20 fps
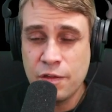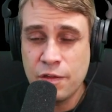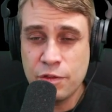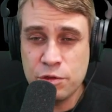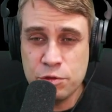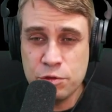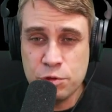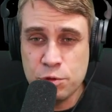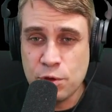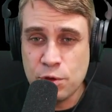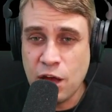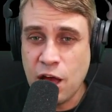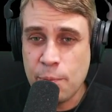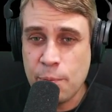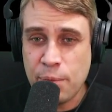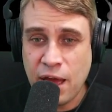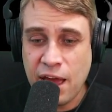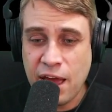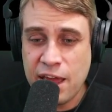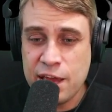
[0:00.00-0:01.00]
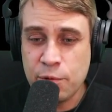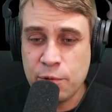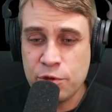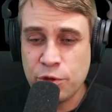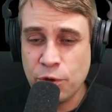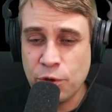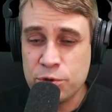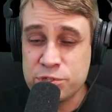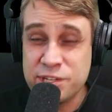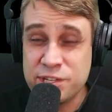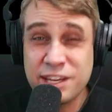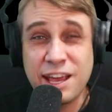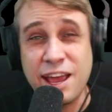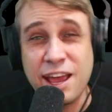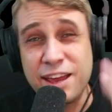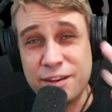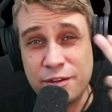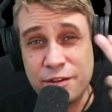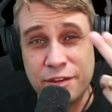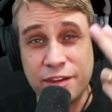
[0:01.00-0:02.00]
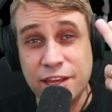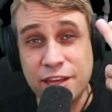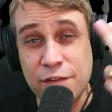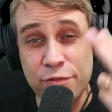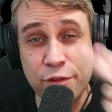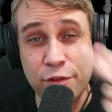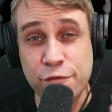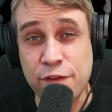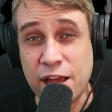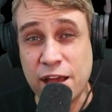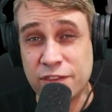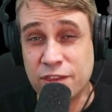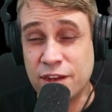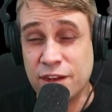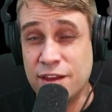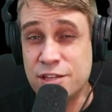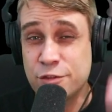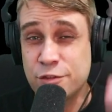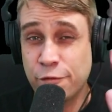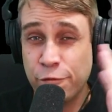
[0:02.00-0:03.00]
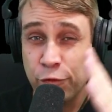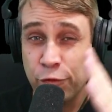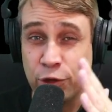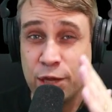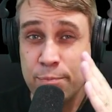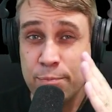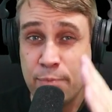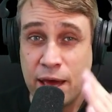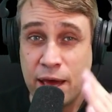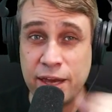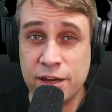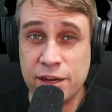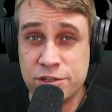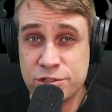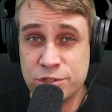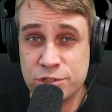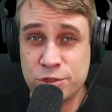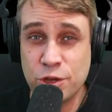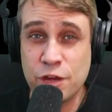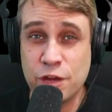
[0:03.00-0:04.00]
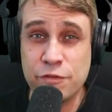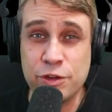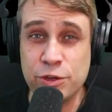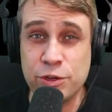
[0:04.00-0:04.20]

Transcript: that you are paying with Hostinger, and given the fact that it's fully managed server,